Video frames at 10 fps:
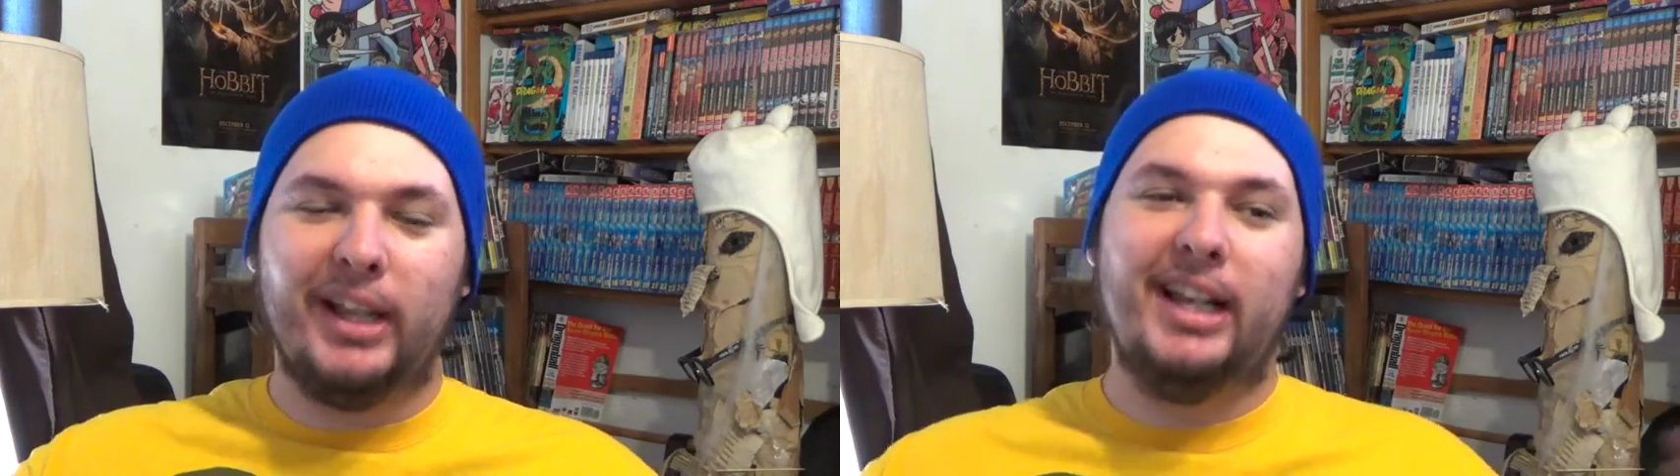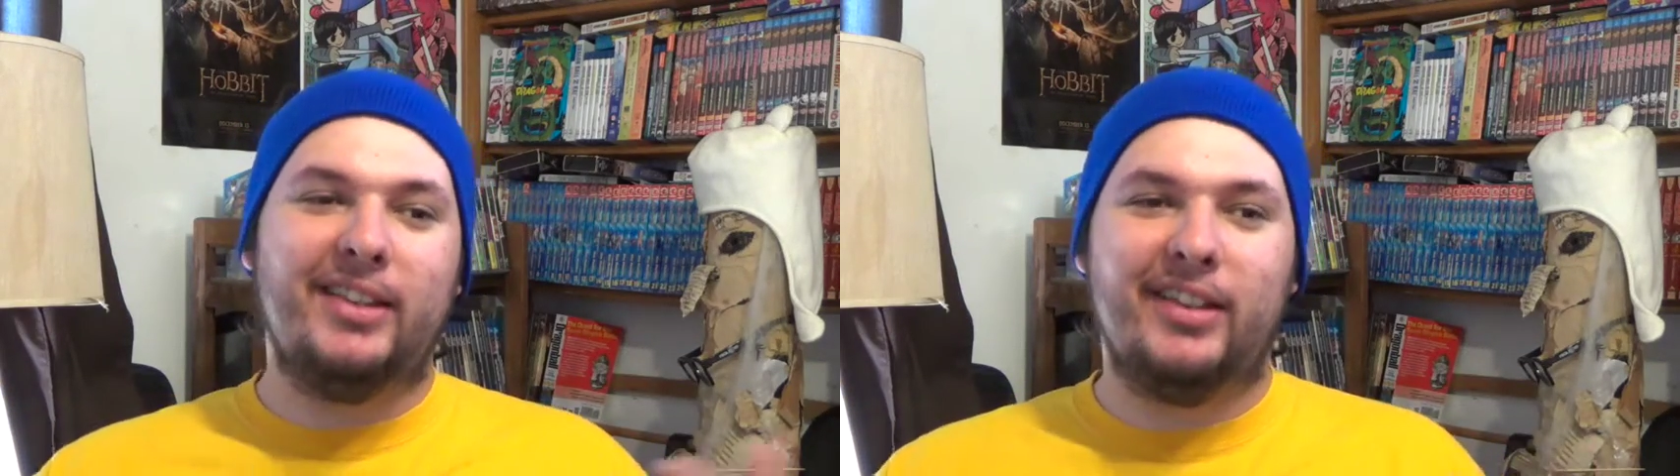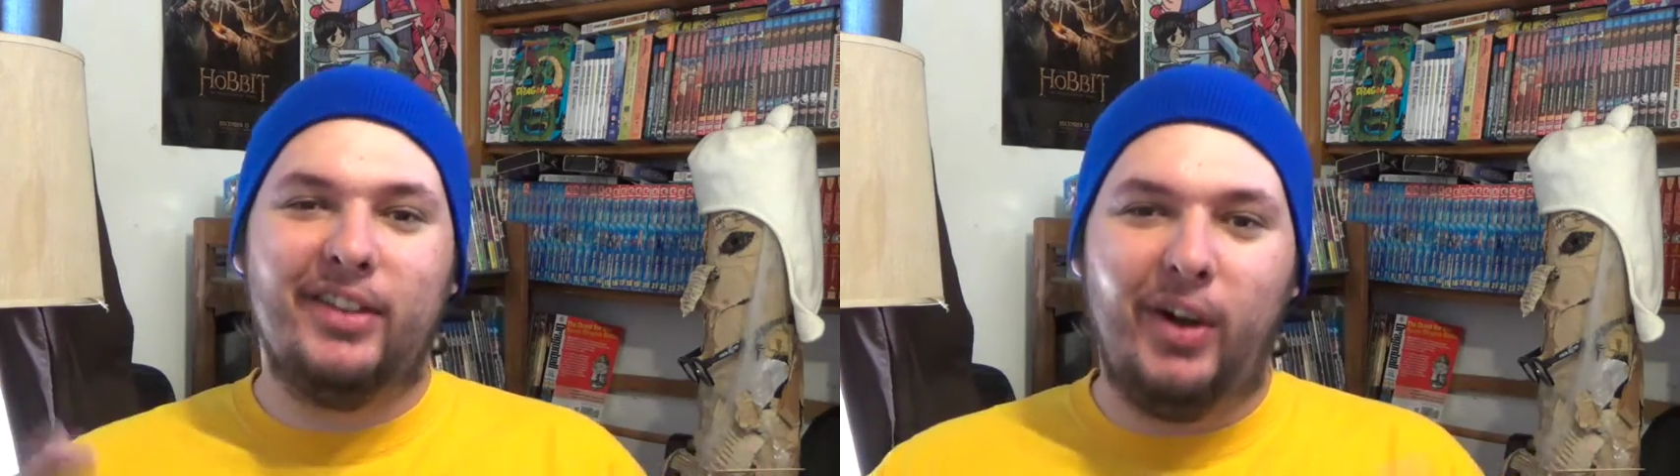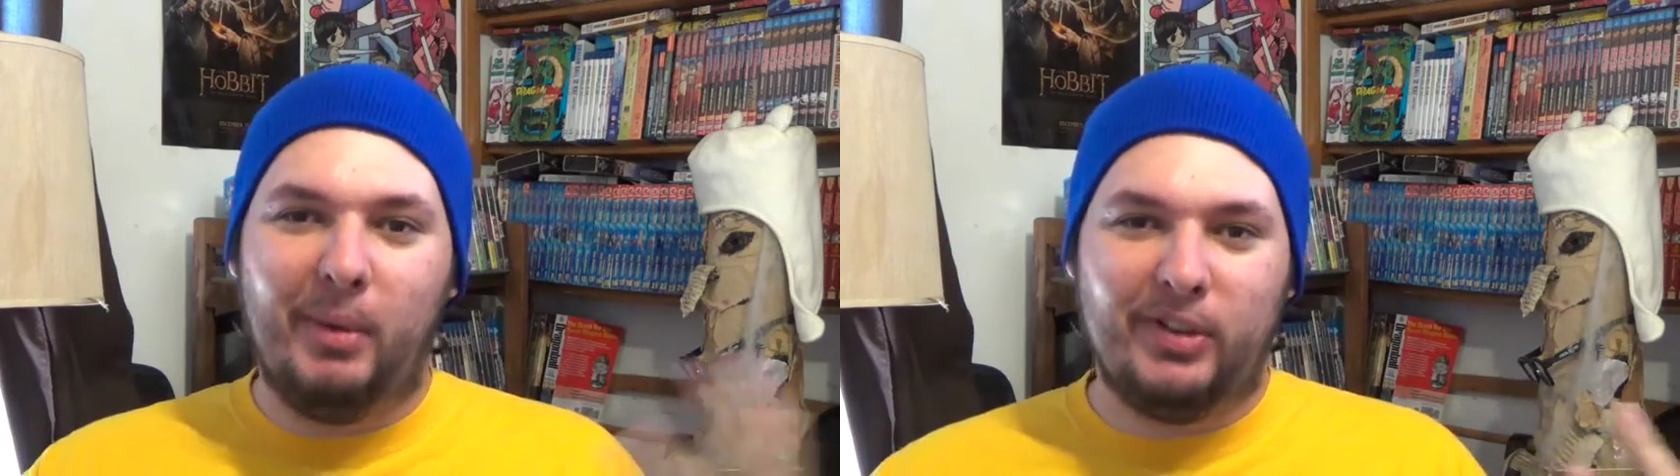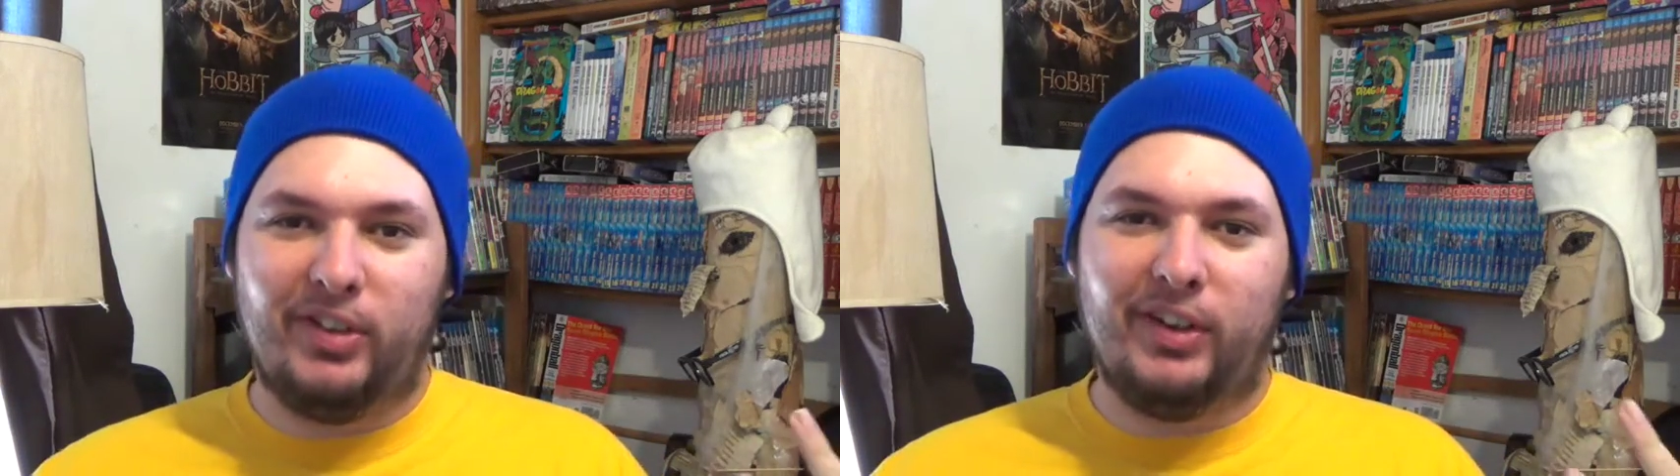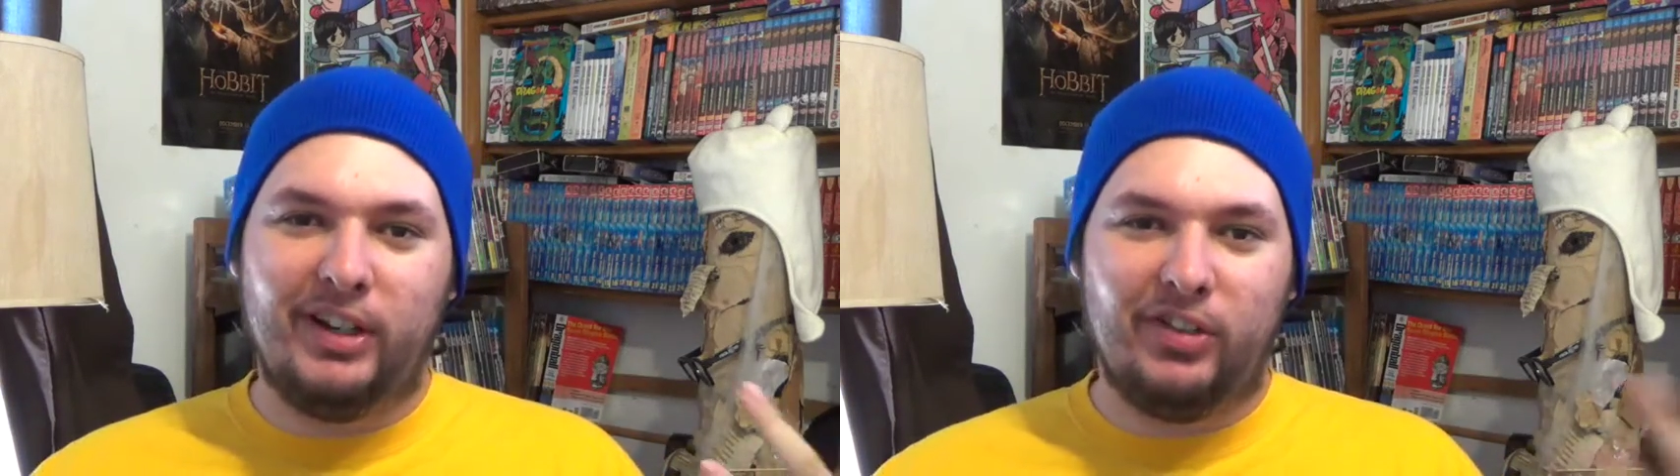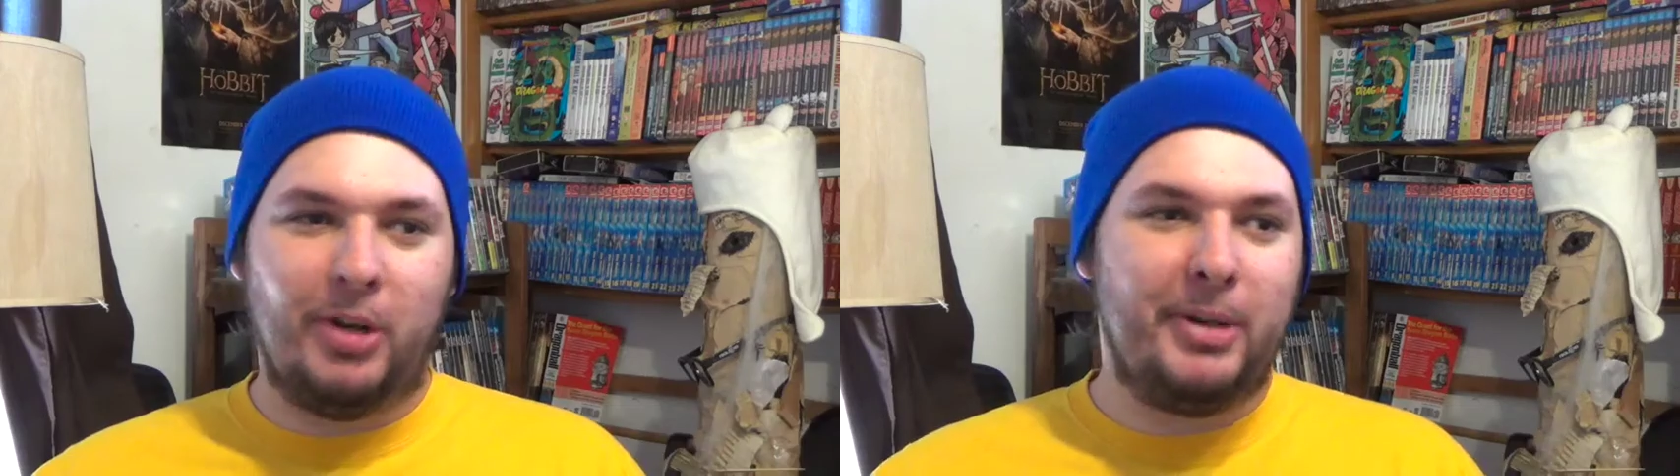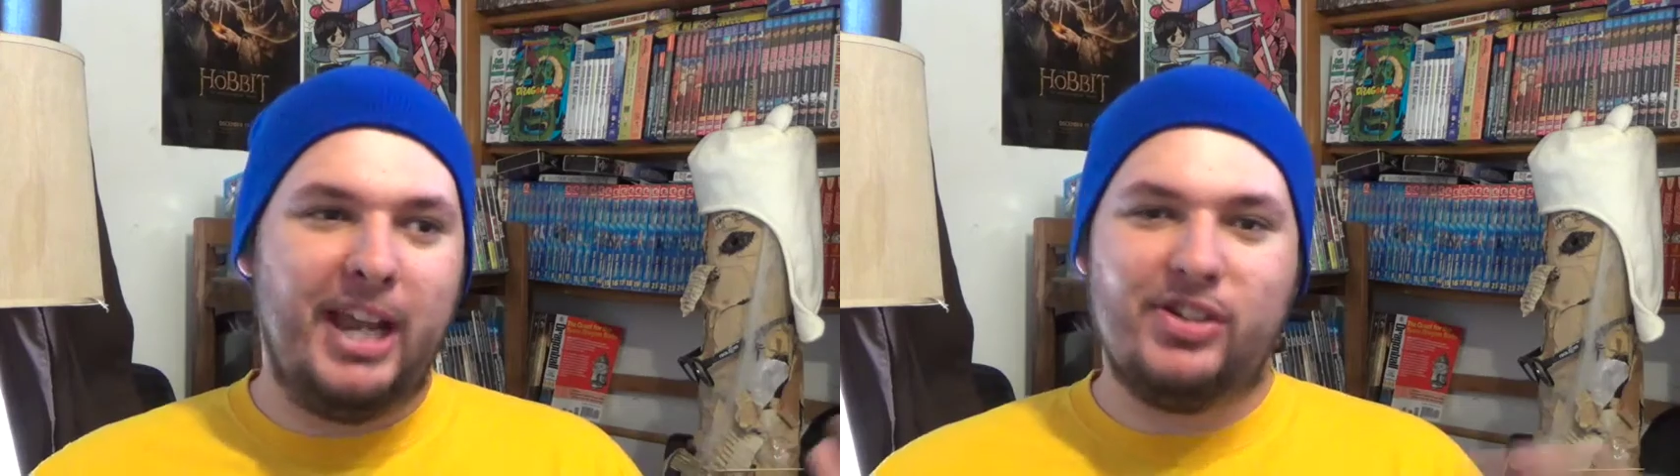And then he says, no, I want to start an
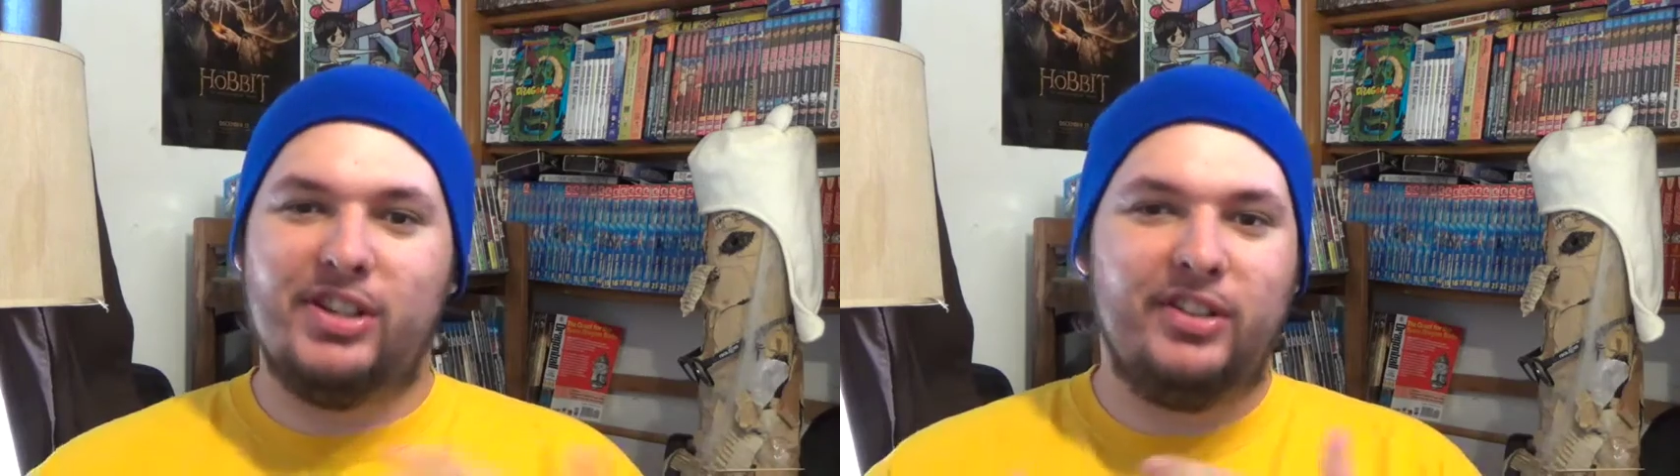extermination.